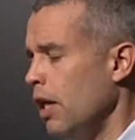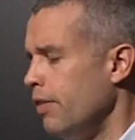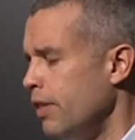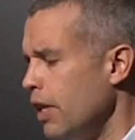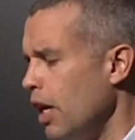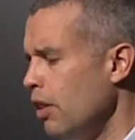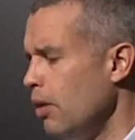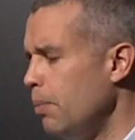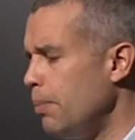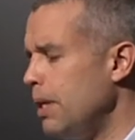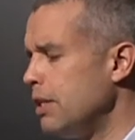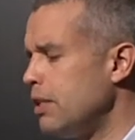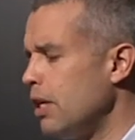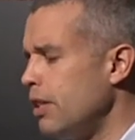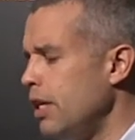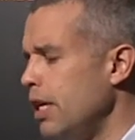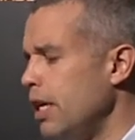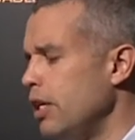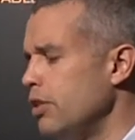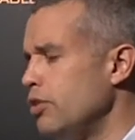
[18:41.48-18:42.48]
The other piece, I
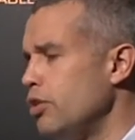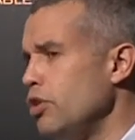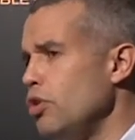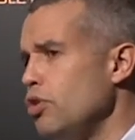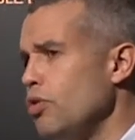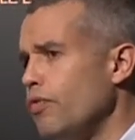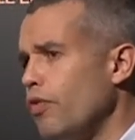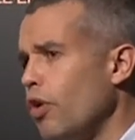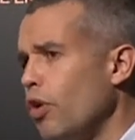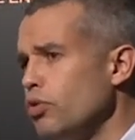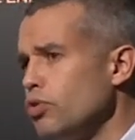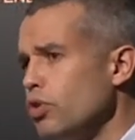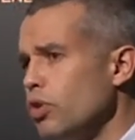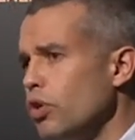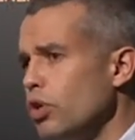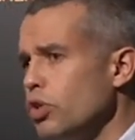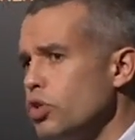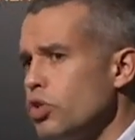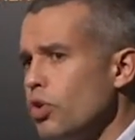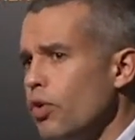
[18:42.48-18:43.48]
think, is that you have also
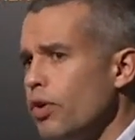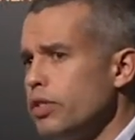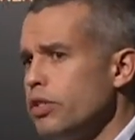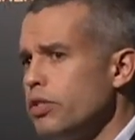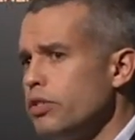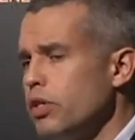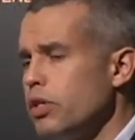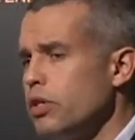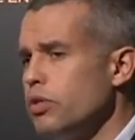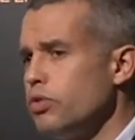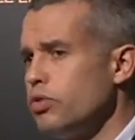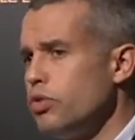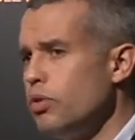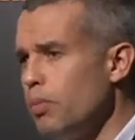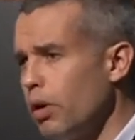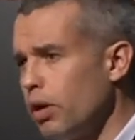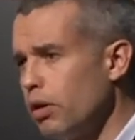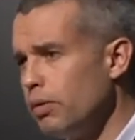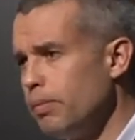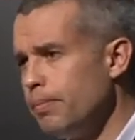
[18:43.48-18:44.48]
got a choice as a
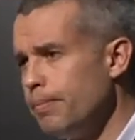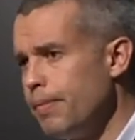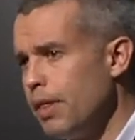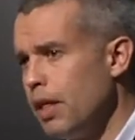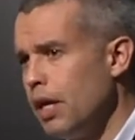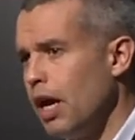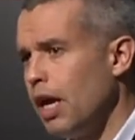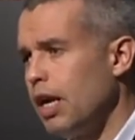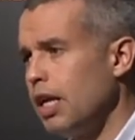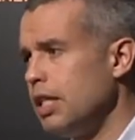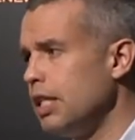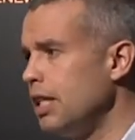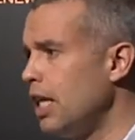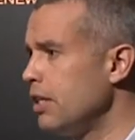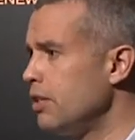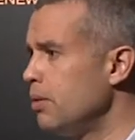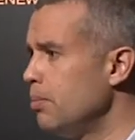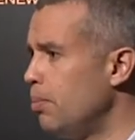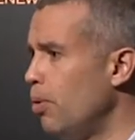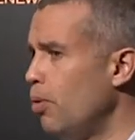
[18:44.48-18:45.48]
consumer. And I think
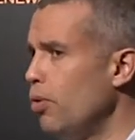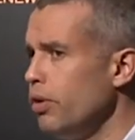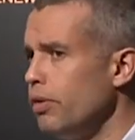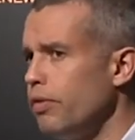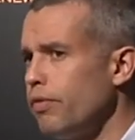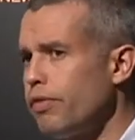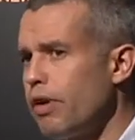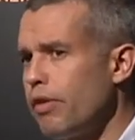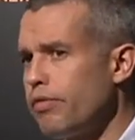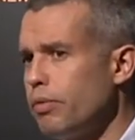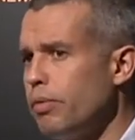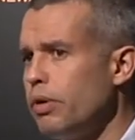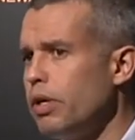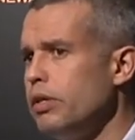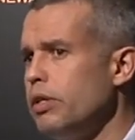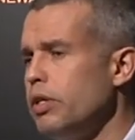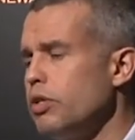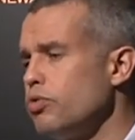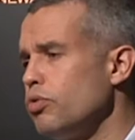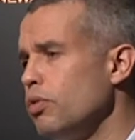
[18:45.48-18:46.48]
that's important for everyone
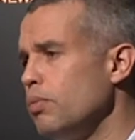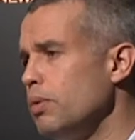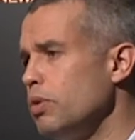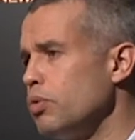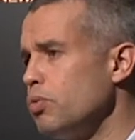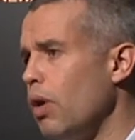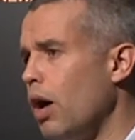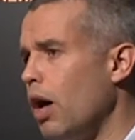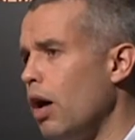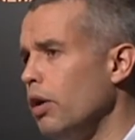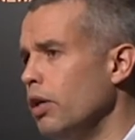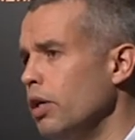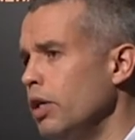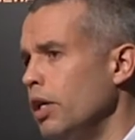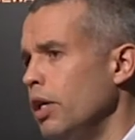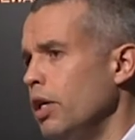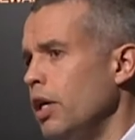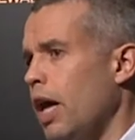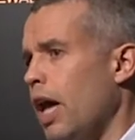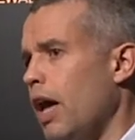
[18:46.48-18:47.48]
in this room as well.
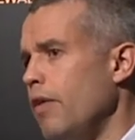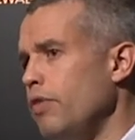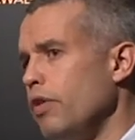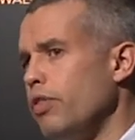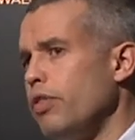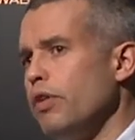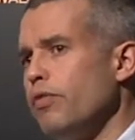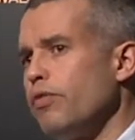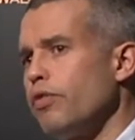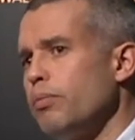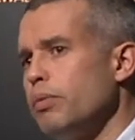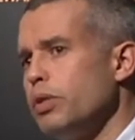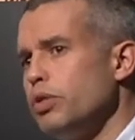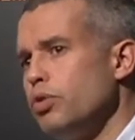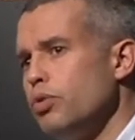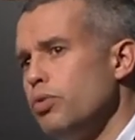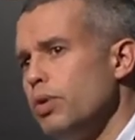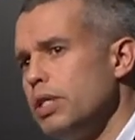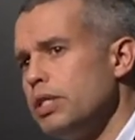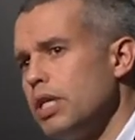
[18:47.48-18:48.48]
Everything from the
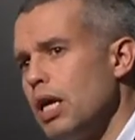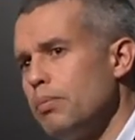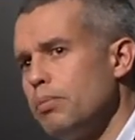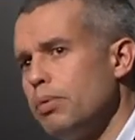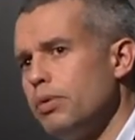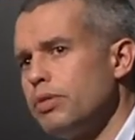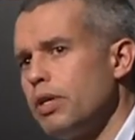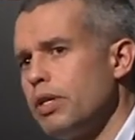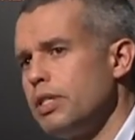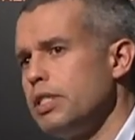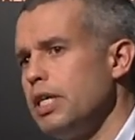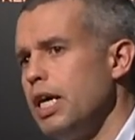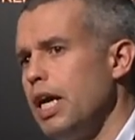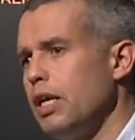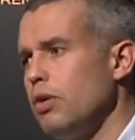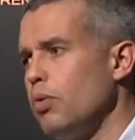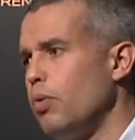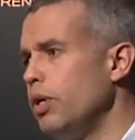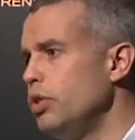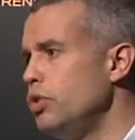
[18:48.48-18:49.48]
two examples I
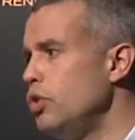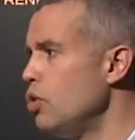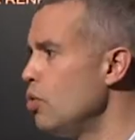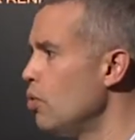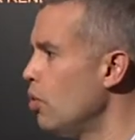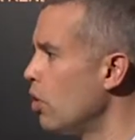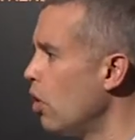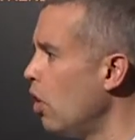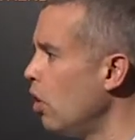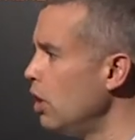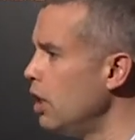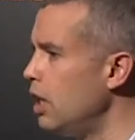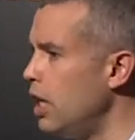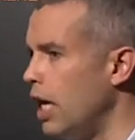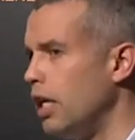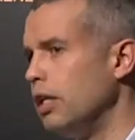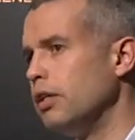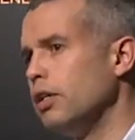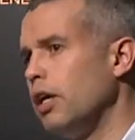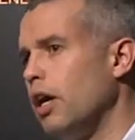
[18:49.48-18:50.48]
said, where do you go on
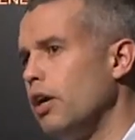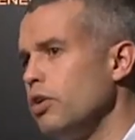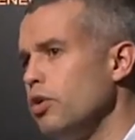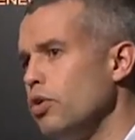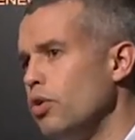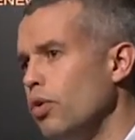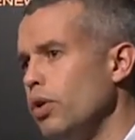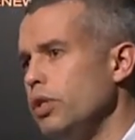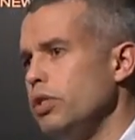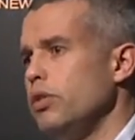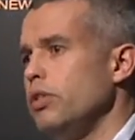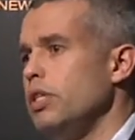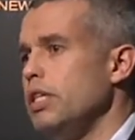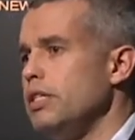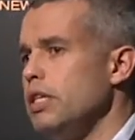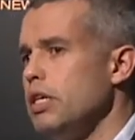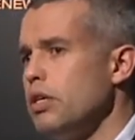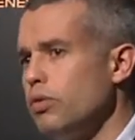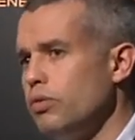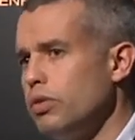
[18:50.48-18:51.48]
holiday? Are you going to
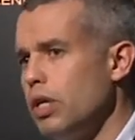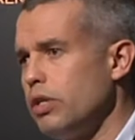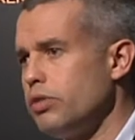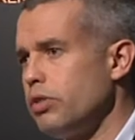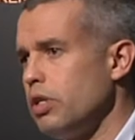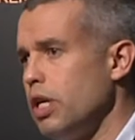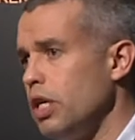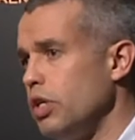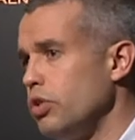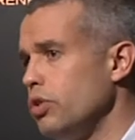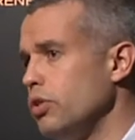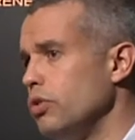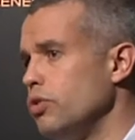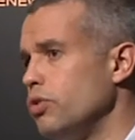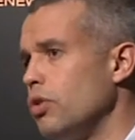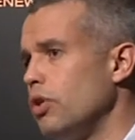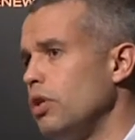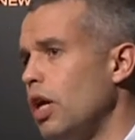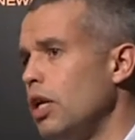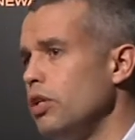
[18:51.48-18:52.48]
these eco
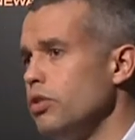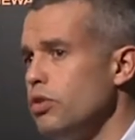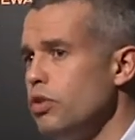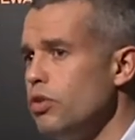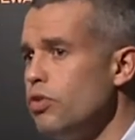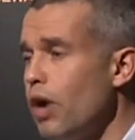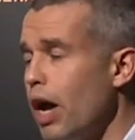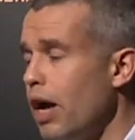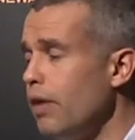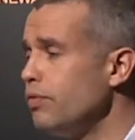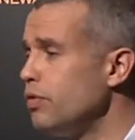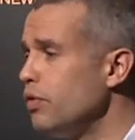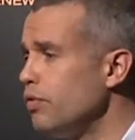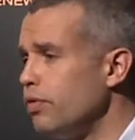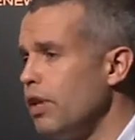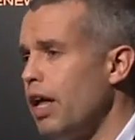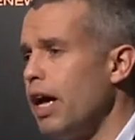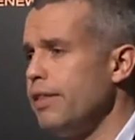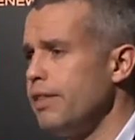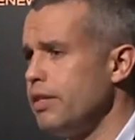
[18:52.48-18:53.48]
destinations and, and do you have to
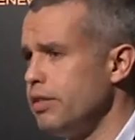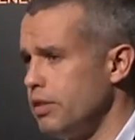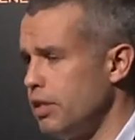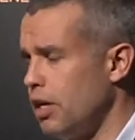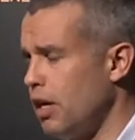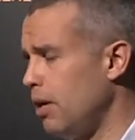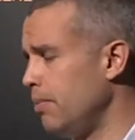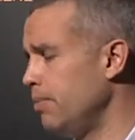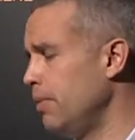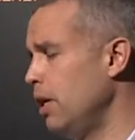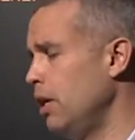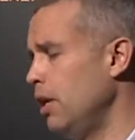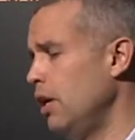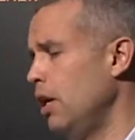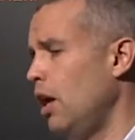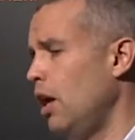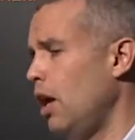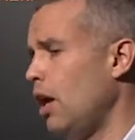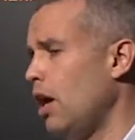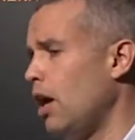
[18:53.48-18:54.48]
fly this time?
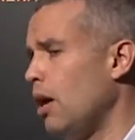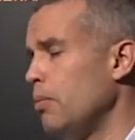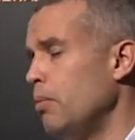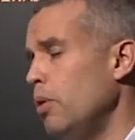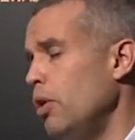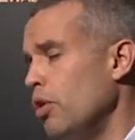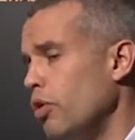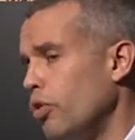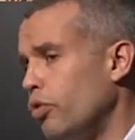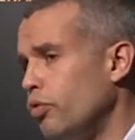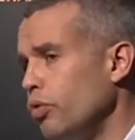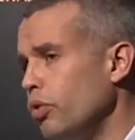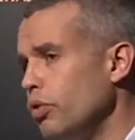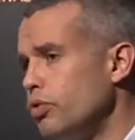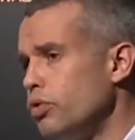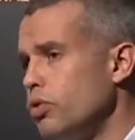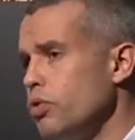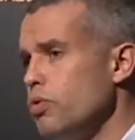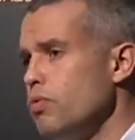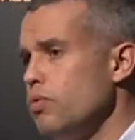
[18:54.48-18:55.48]
Um, through
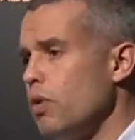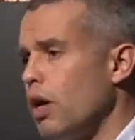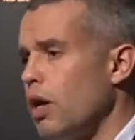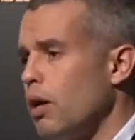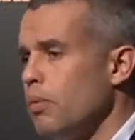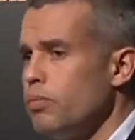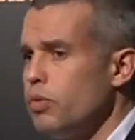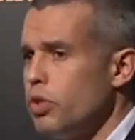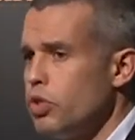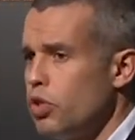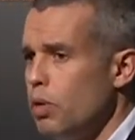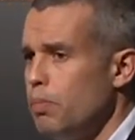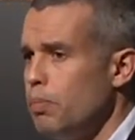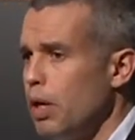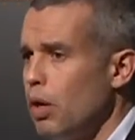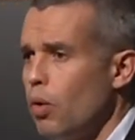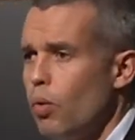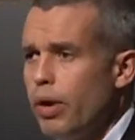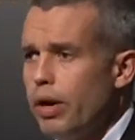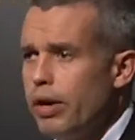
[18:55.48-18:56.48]
to um, the
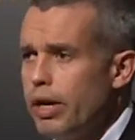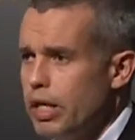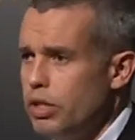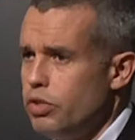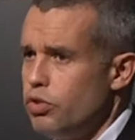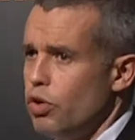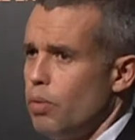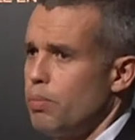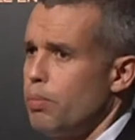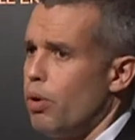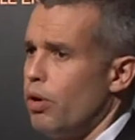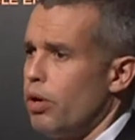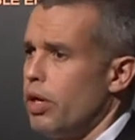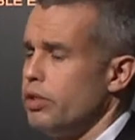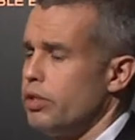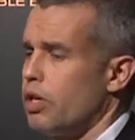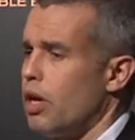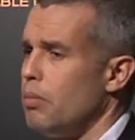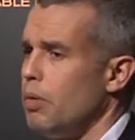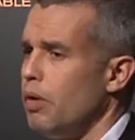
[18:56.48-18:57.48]
shipping, where is your
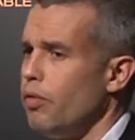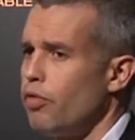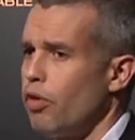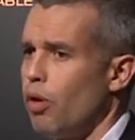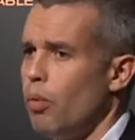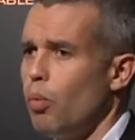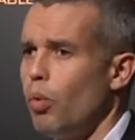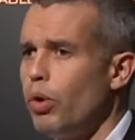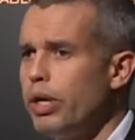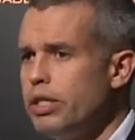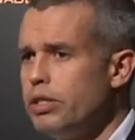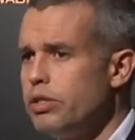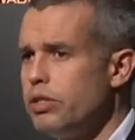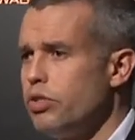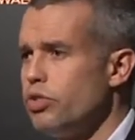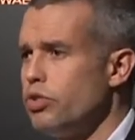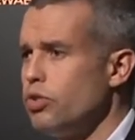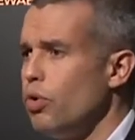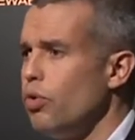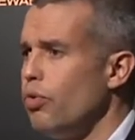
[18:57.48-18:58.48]
product coming from? What is the
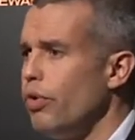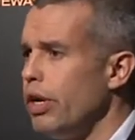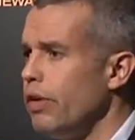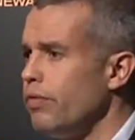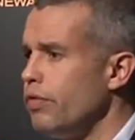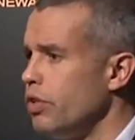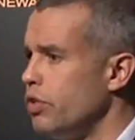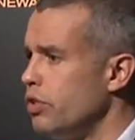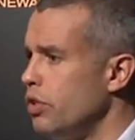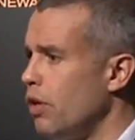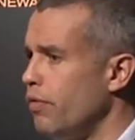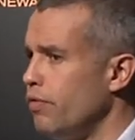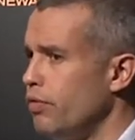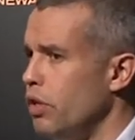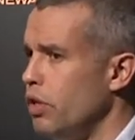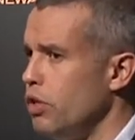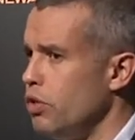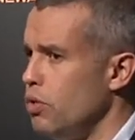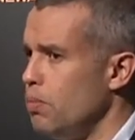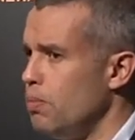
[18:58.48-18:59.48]
story of the stuff
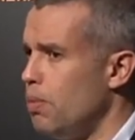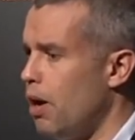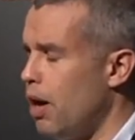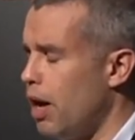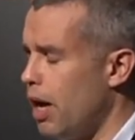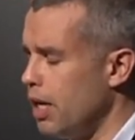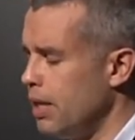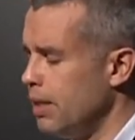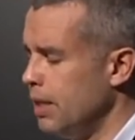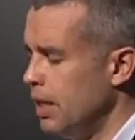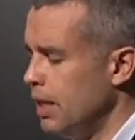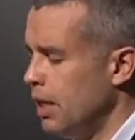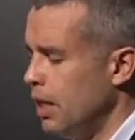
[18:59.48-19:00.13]
that you buy?